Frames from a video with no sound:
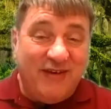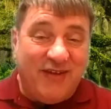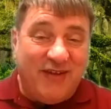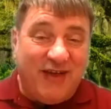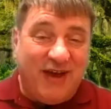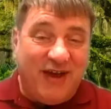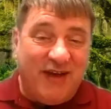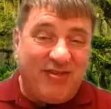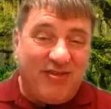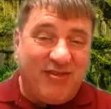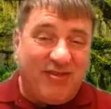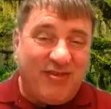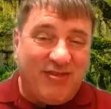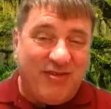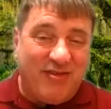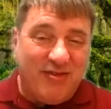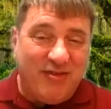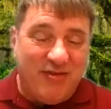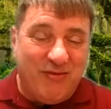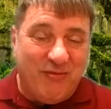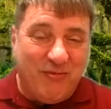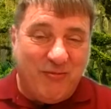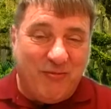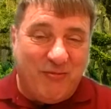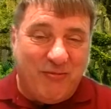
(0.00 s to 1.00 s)
That's
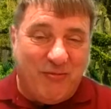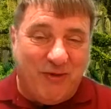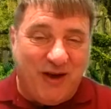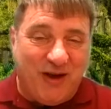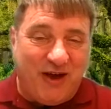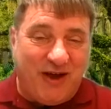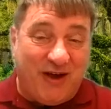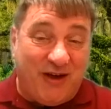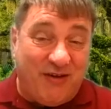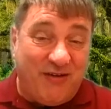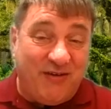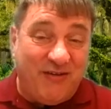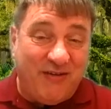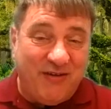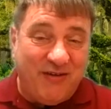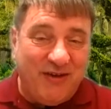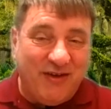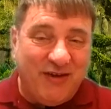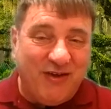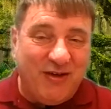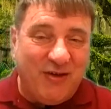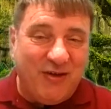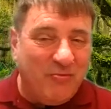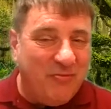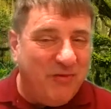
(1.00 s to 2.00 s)
wow.
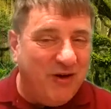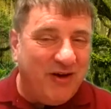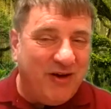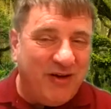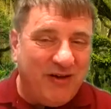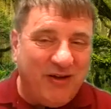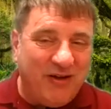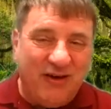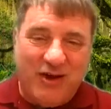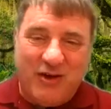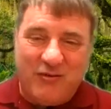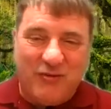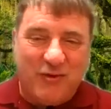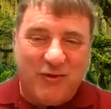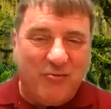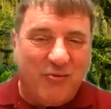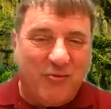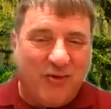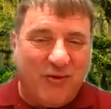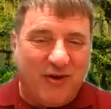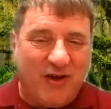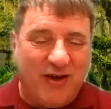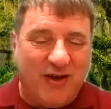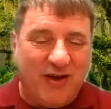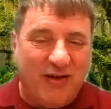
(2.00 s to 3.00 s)
But nothing
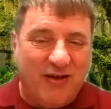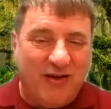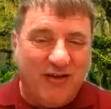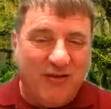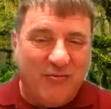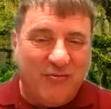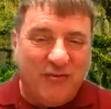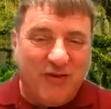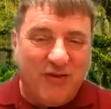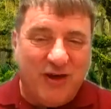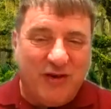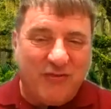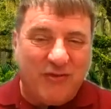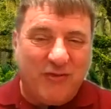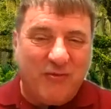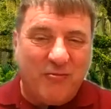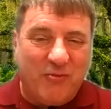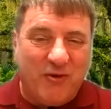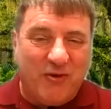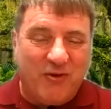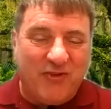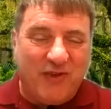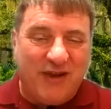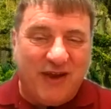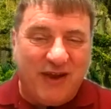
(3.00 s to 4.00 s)
more
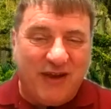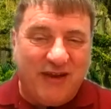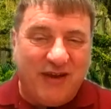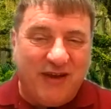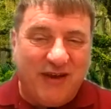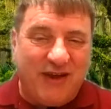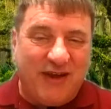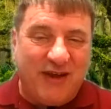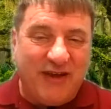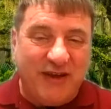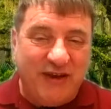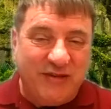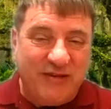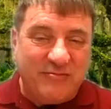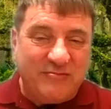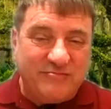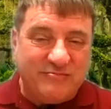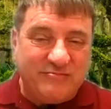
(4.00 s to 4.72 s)
that night.